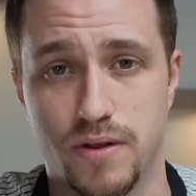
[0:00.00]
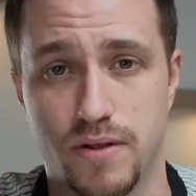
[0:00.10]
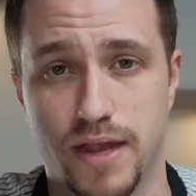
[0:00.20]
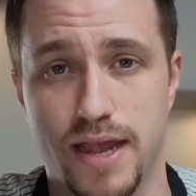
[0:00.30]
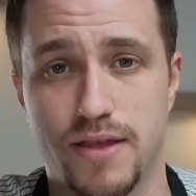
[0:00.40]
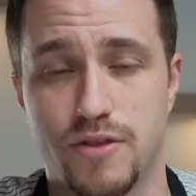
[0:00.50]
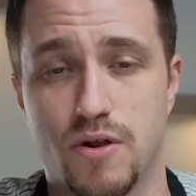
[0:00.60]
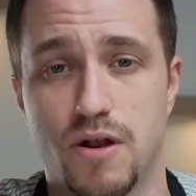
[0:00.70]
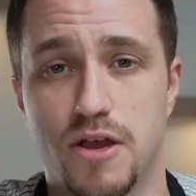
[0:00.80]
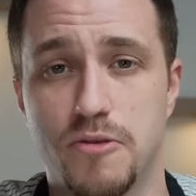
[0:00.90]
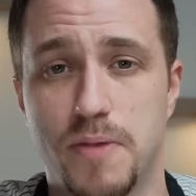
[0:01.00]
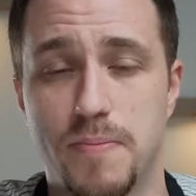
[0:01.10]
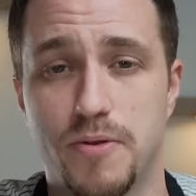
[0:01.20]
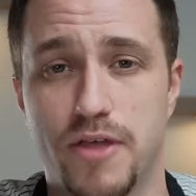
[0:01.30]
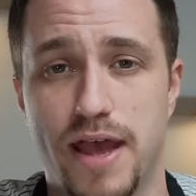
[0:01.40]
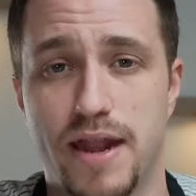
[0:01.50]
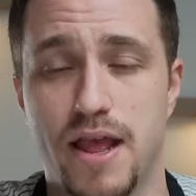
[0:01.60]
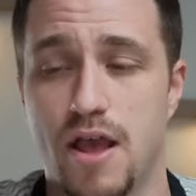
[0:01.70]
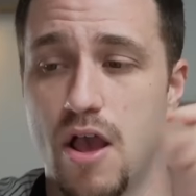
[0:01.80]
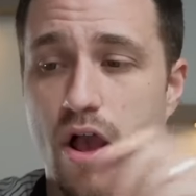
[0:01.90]
Okay. There are other people that
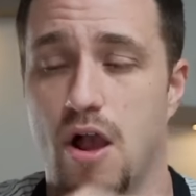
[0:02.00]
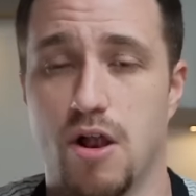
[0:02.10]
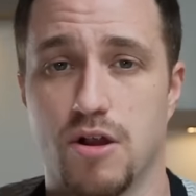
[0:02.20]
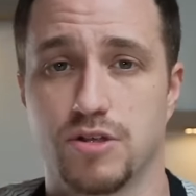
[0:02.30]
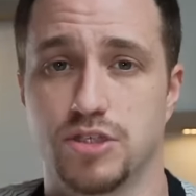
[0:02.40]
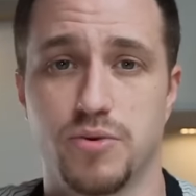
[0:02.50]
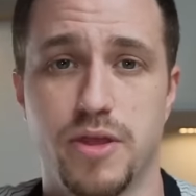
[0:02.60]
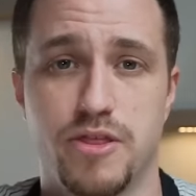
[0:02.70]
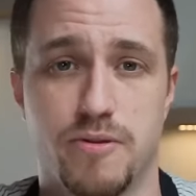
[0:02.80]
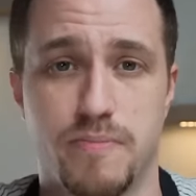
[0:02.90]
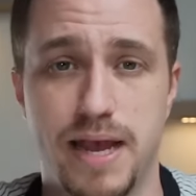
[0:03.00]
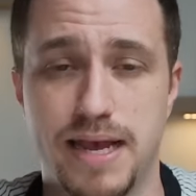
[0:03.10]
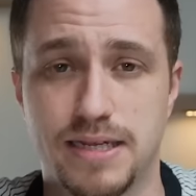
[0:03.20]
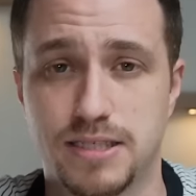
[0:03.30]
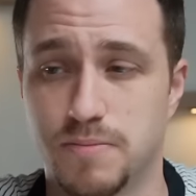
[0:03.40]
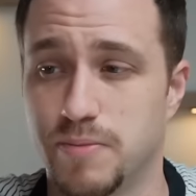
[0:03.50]
are doing their best,